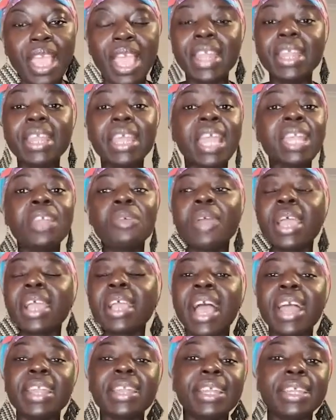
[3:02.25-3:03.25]
And
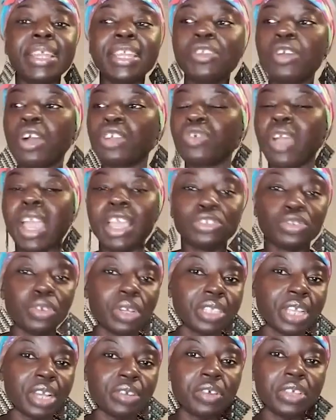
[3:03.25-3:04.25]
anyway, Ghana need your time
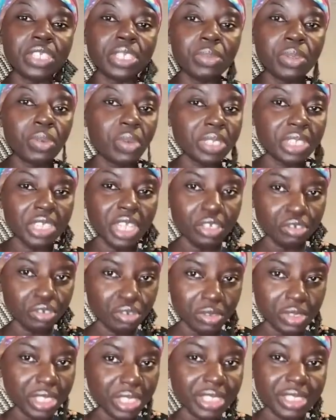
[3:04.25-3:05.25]
so I coach me for dear
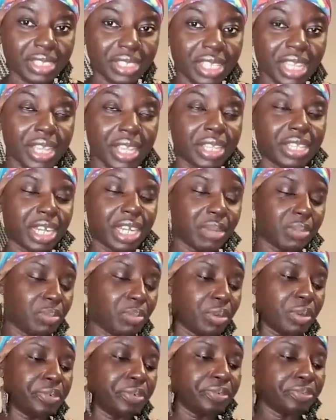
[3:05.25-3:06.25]
Jews. Stick a
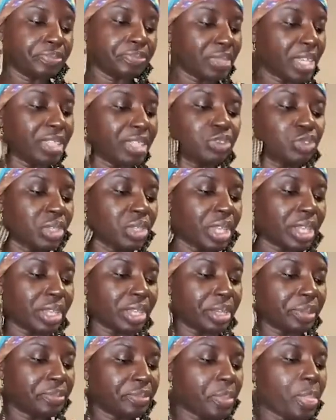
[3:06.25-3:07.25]
number bomb and share
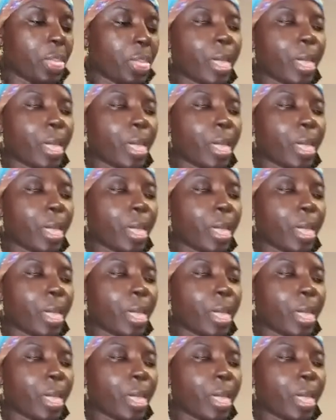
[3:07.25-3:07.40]
it.